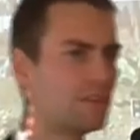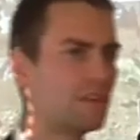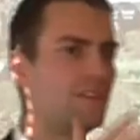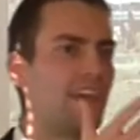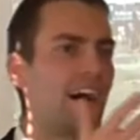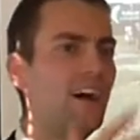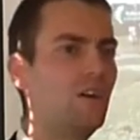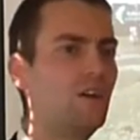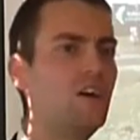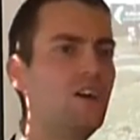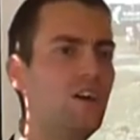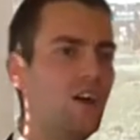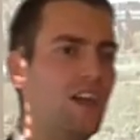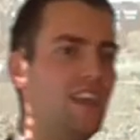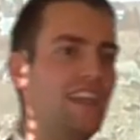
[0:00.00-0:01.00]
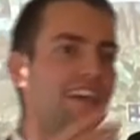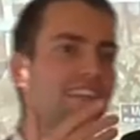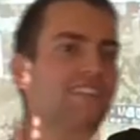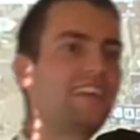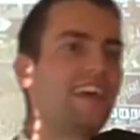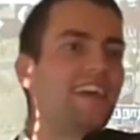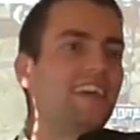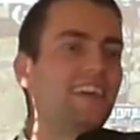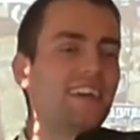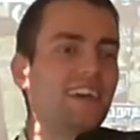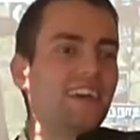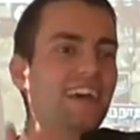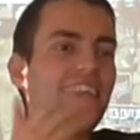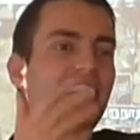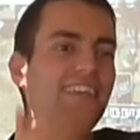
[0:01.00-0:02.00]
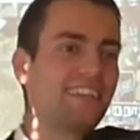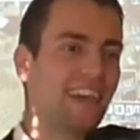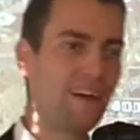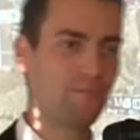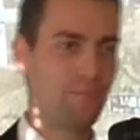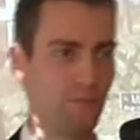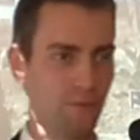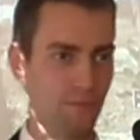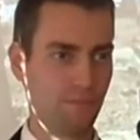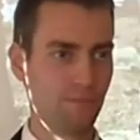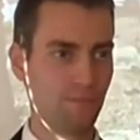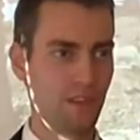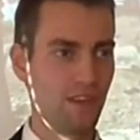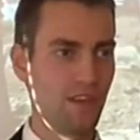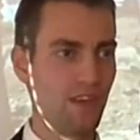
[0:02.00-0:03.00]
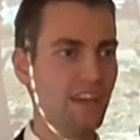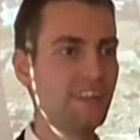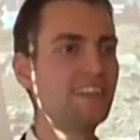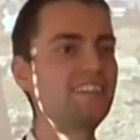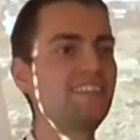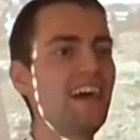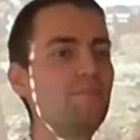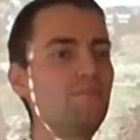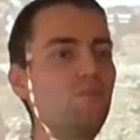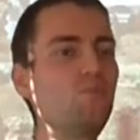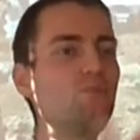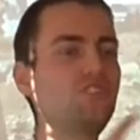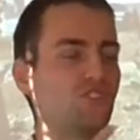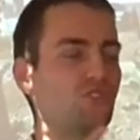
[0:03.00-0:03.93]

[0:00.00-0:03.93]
Now, let's take an example. An example which